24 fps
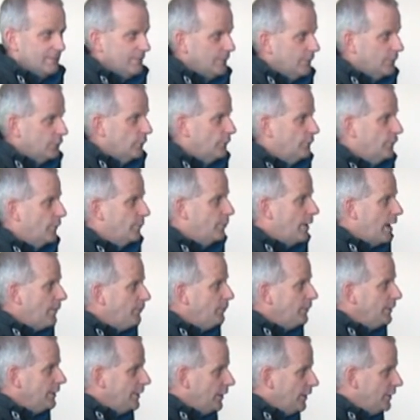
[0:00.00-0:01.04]
So if you're
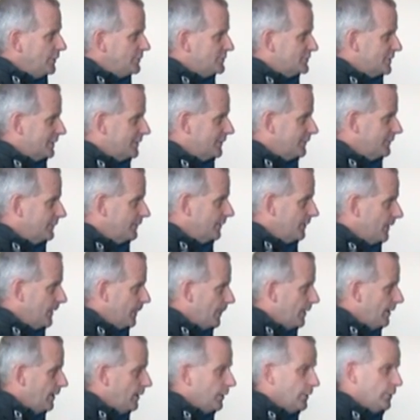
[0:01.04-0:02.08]
properly hydrated,
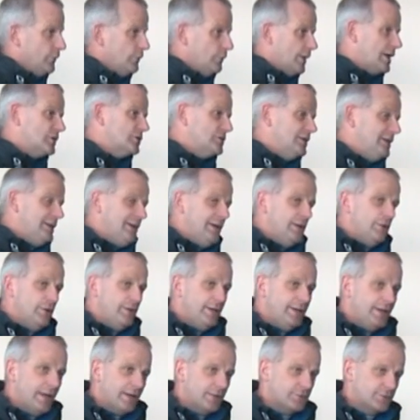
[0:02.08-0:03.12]
you'd actually nearly
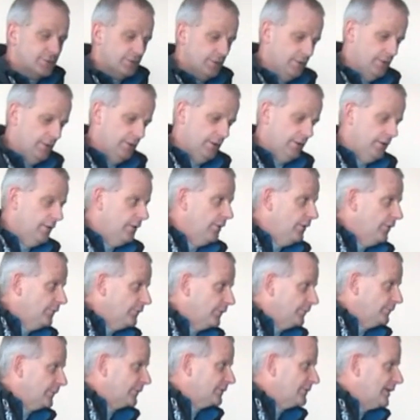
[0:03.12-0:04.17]
get
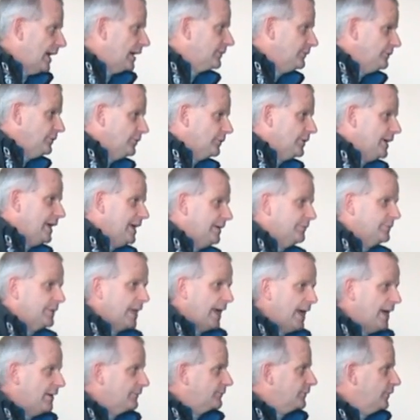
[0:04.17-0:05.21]
from the start of your game to
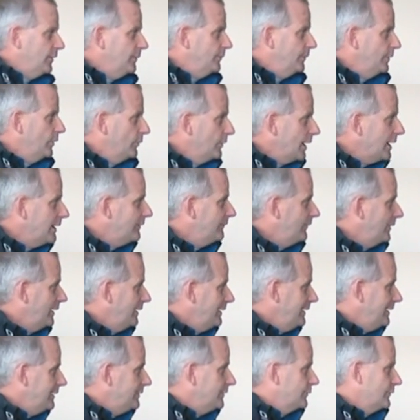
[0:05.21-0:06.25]
half time without any fella
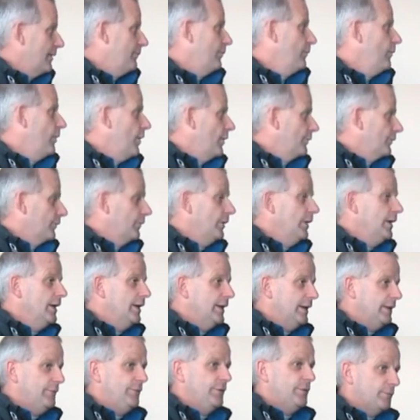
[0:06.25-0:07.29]
needing a drop of water
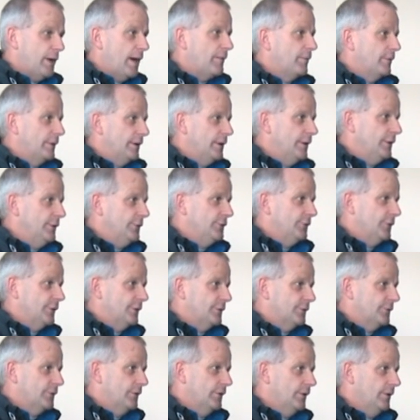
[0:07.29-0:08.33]
if he's properly
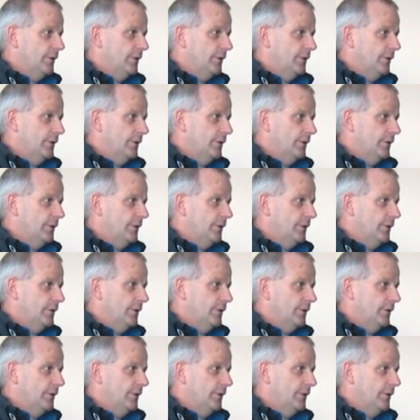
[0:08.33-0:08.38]
hydrated.